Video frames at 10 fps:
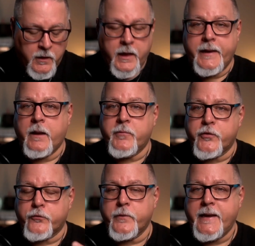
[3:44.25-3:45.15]
And number
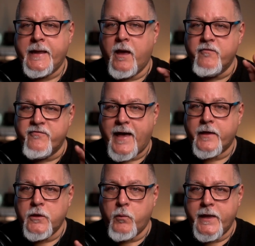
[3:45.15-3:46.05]
3,
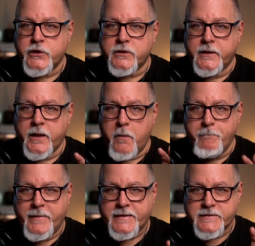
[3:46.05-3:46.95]
evaluation
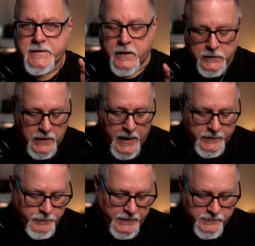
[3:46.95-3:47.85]

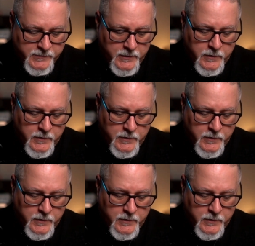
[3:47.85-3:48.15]
misalignment.